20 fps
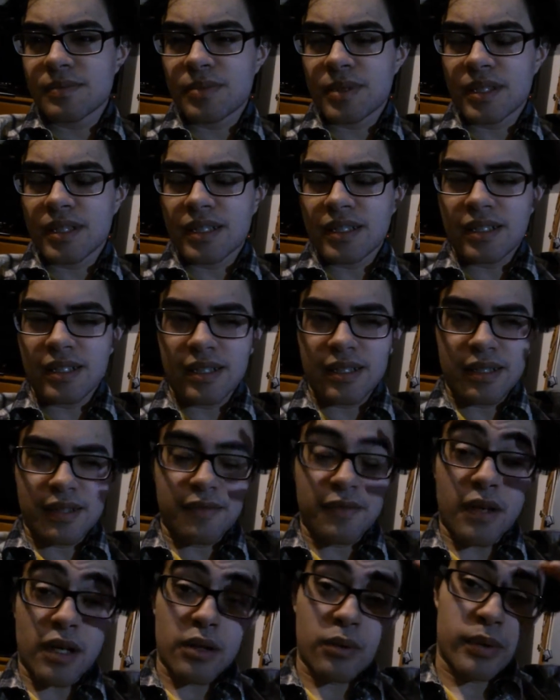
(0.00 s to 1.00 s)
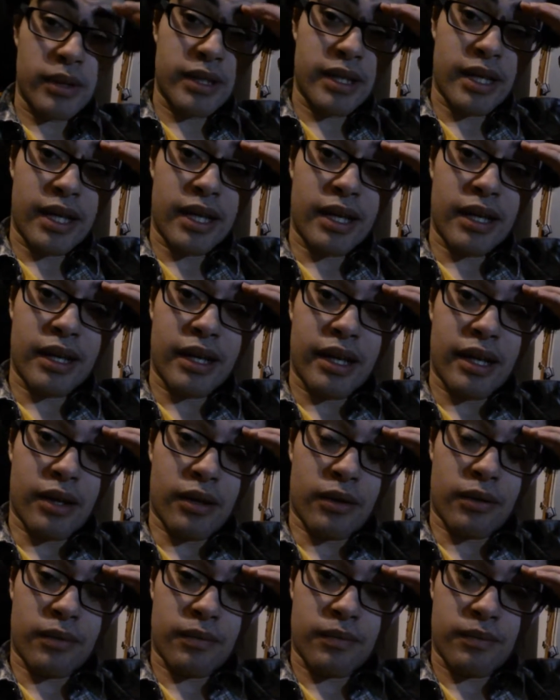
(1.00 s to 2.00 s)
but uh, the following day, you
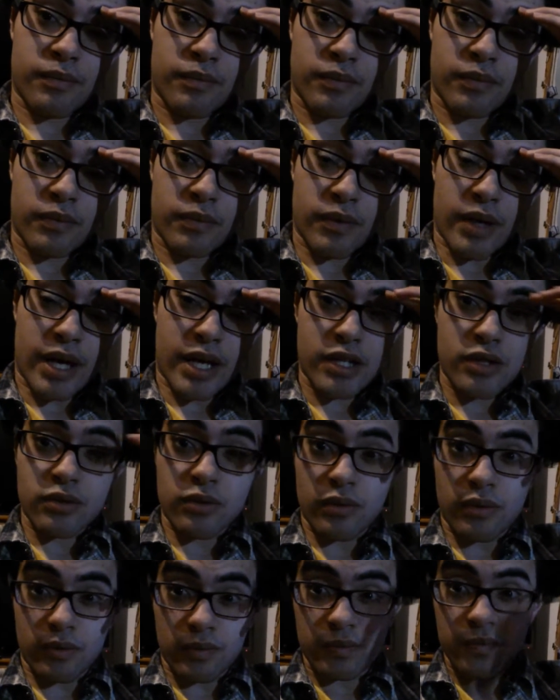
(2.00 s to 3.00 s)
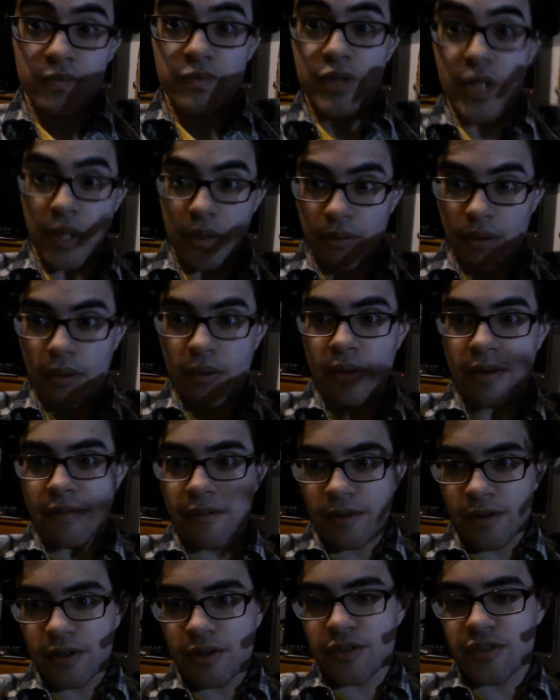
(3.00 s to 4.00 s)
know, the actual January
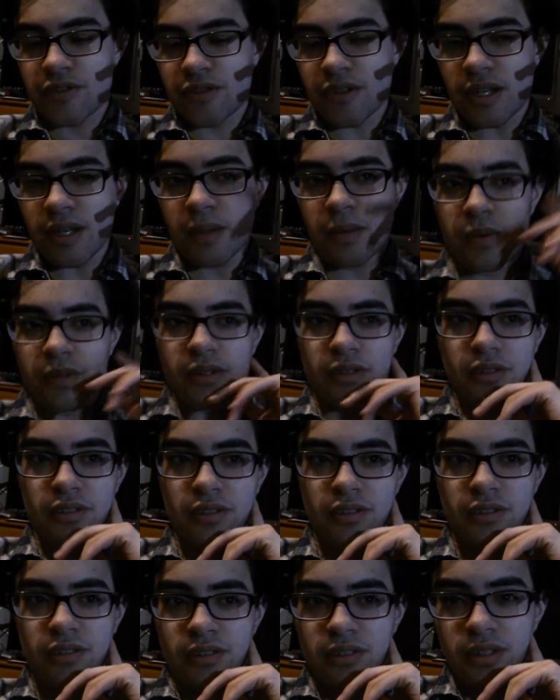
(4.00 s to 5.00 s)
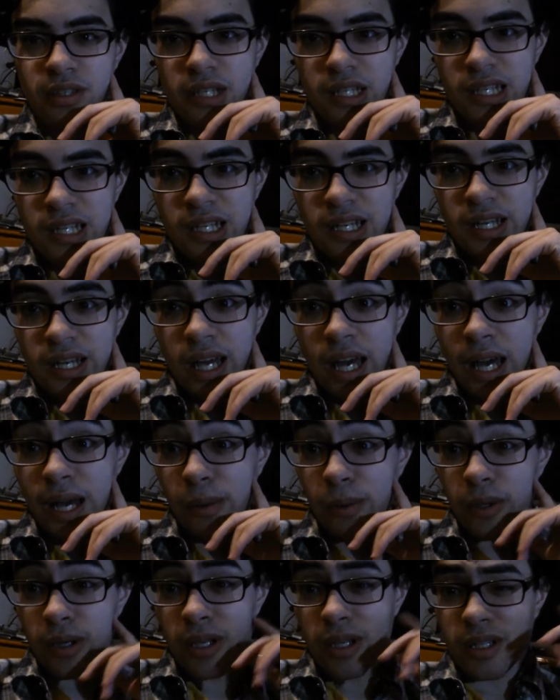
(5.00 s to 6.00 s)
1st, I was
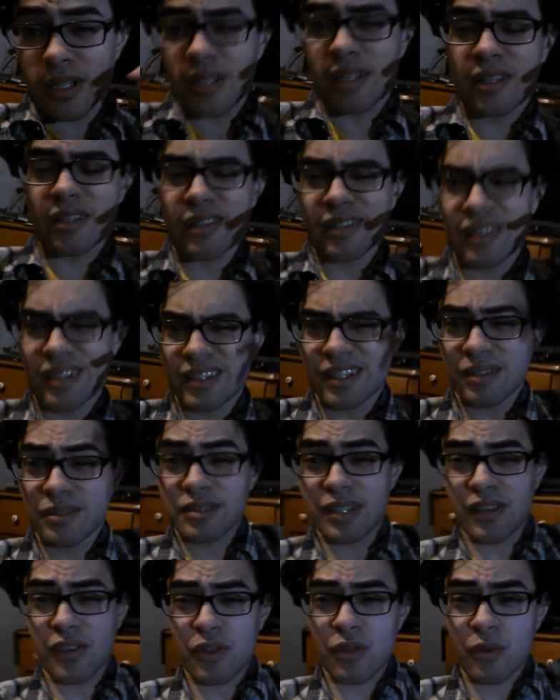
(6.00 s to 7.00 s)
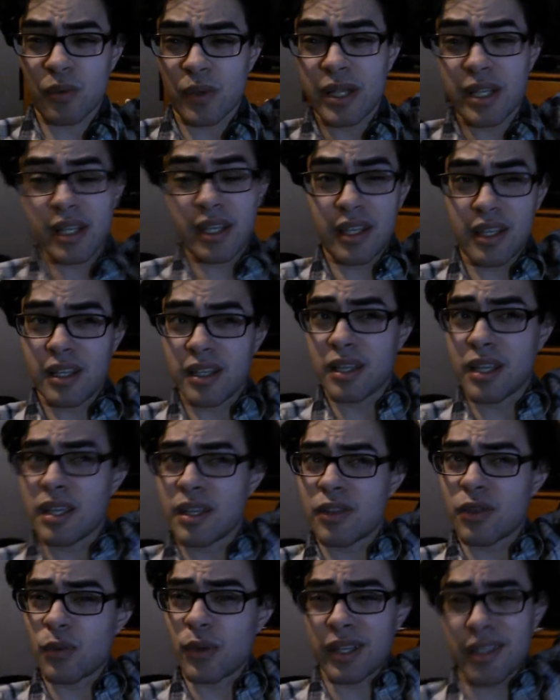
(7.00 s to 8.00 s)
at work. I think it was like
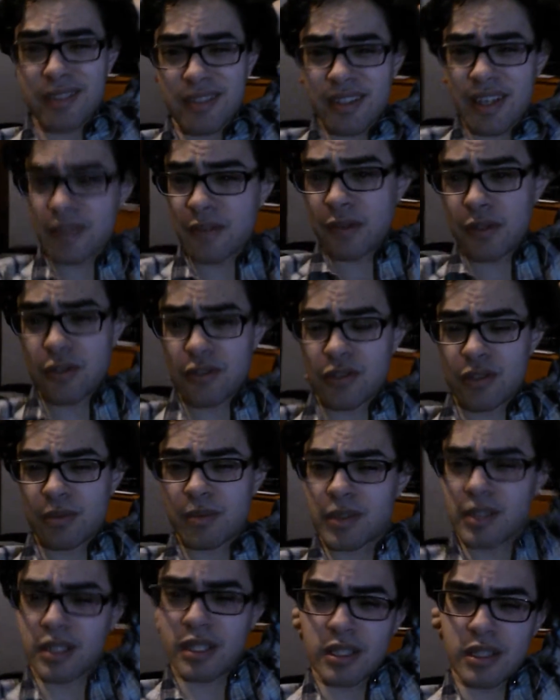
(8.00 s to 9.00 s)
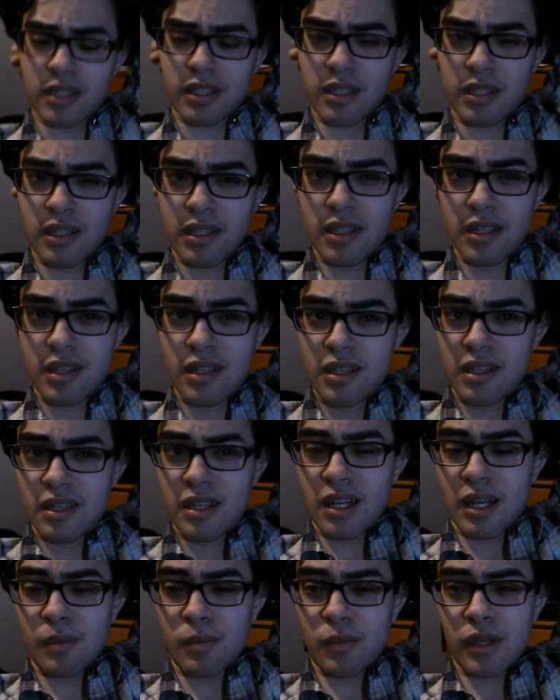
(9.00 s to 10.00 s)
3, 3 to 7 or something. And then
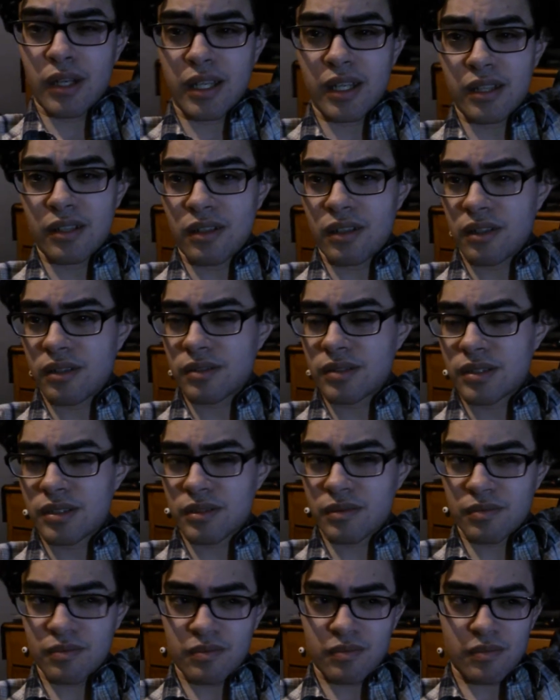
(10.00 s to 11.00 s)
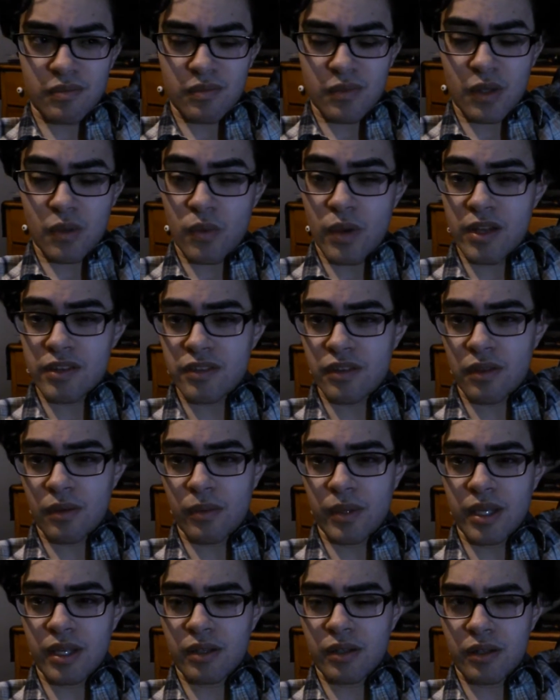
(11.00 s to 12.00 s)
I'm working the rest of
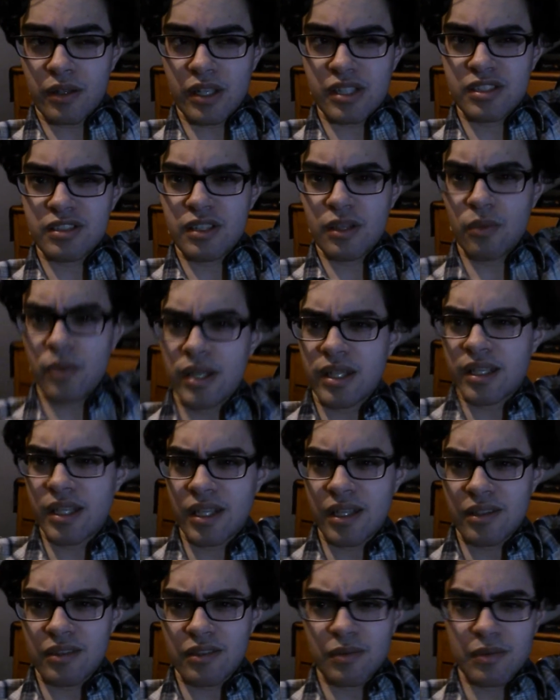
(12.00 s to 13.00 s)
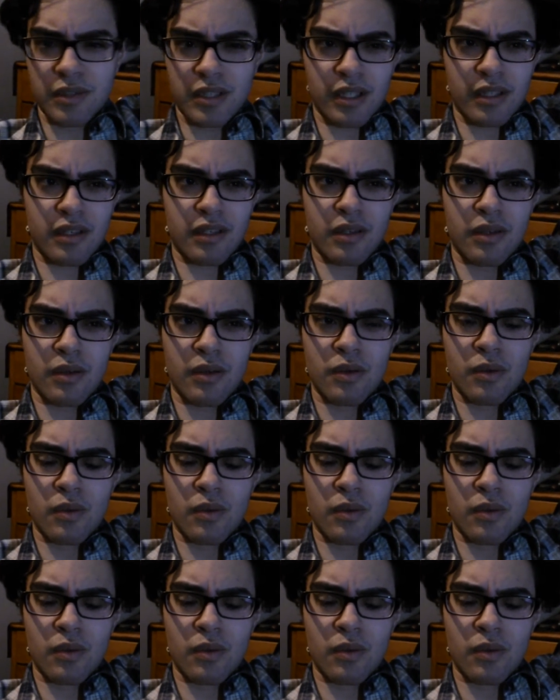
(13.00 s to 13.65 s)
the week, or I should say weekend. So it was like